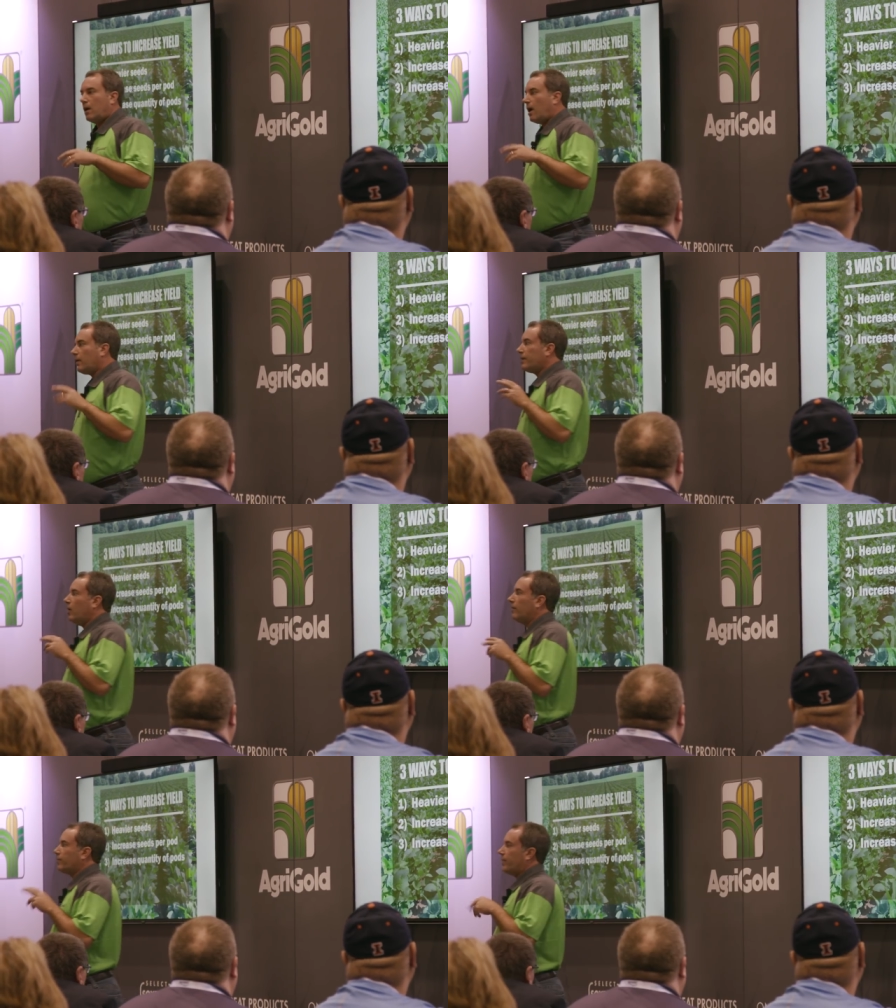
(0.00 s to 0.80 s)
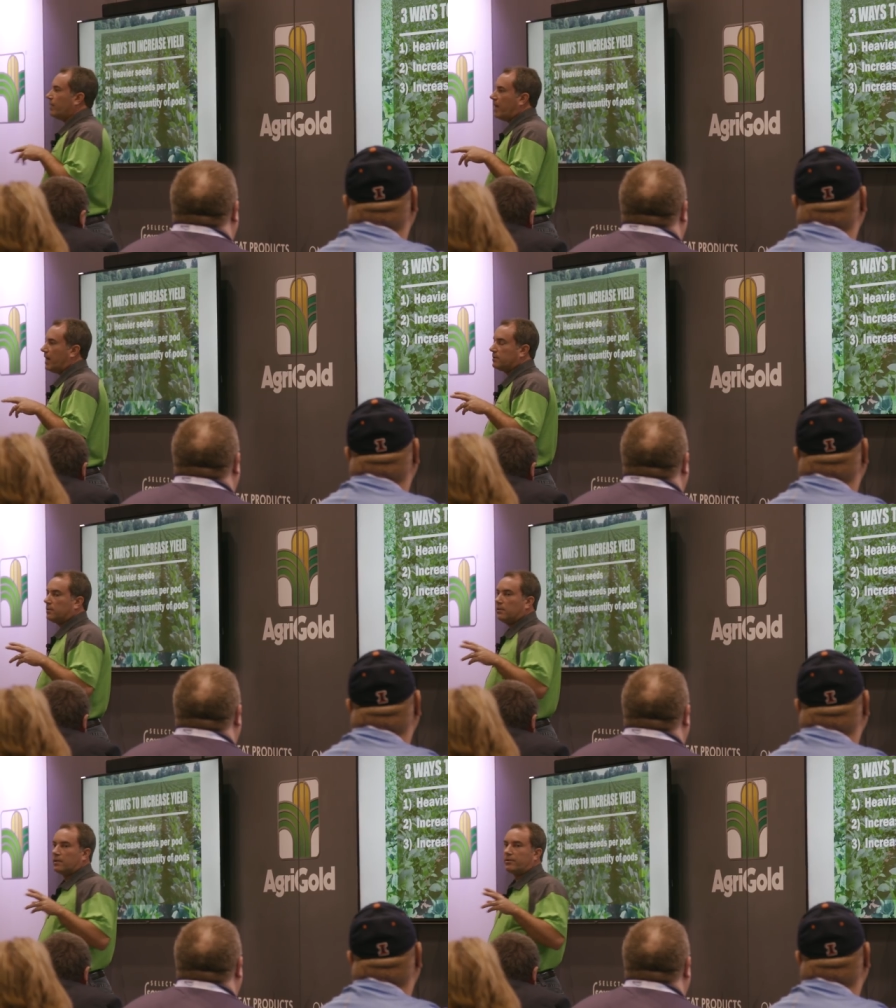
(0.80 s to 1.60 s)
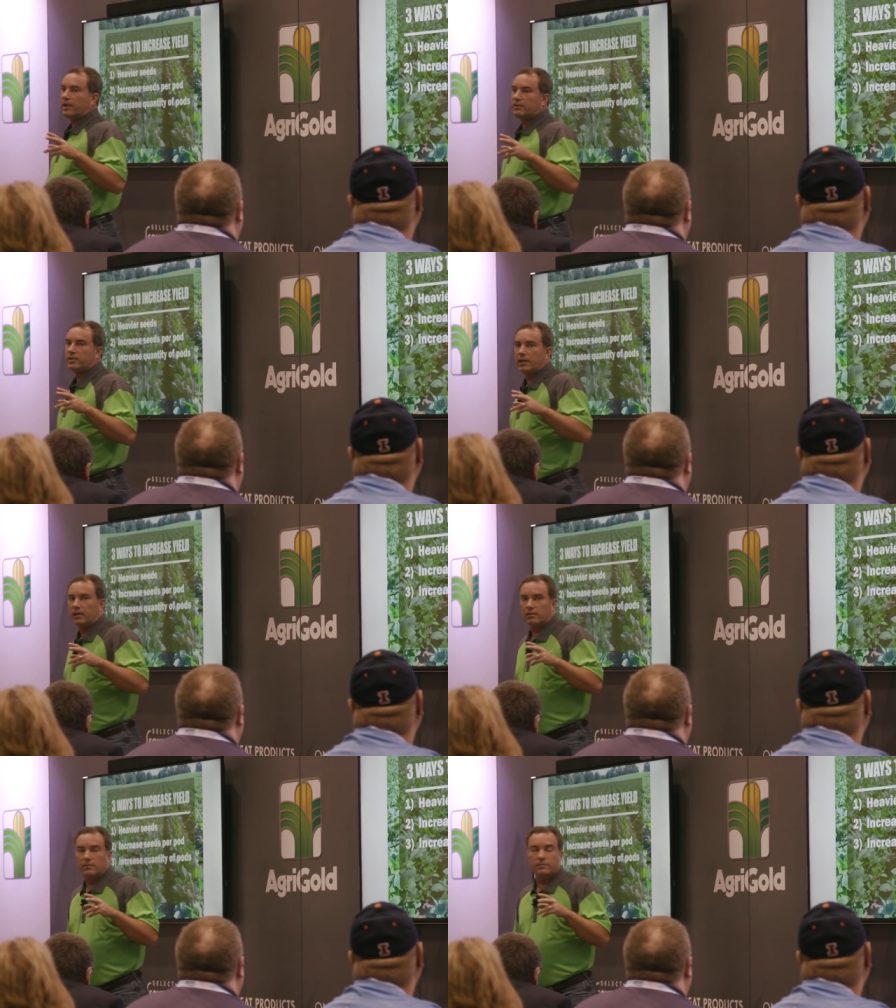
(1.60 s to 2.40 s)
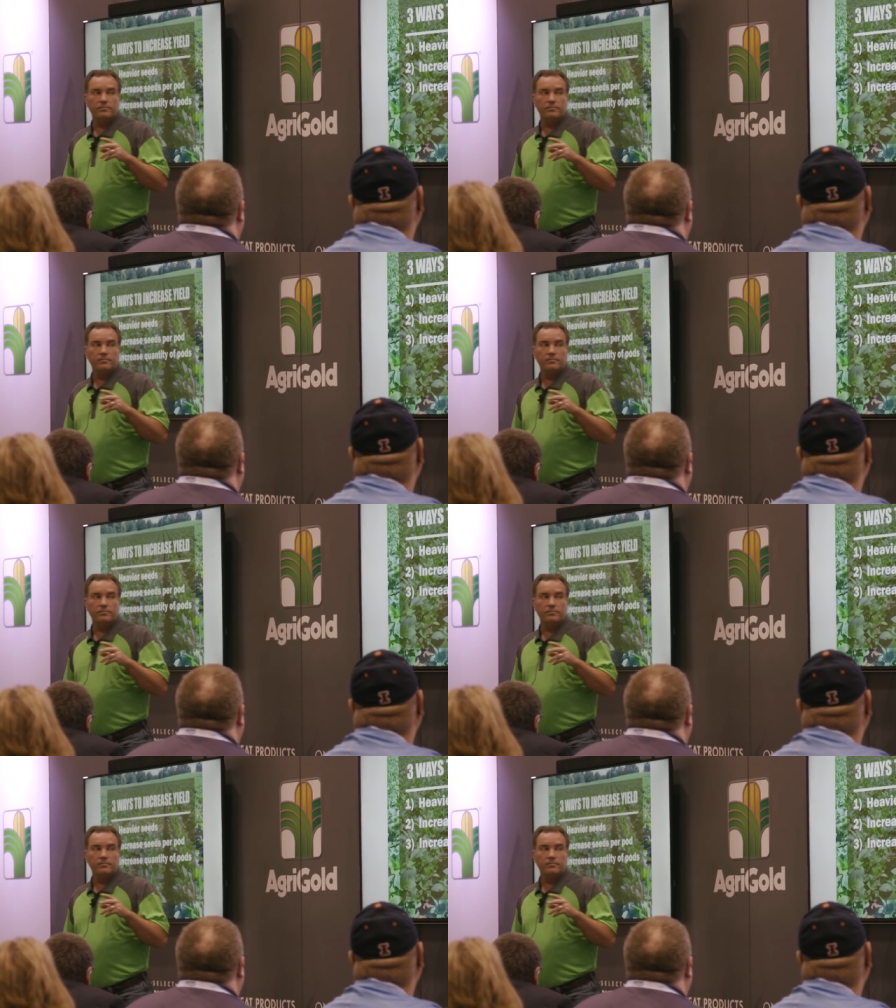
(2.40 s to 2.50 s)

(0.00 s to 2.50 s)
I only know of 3 ways to increase yield.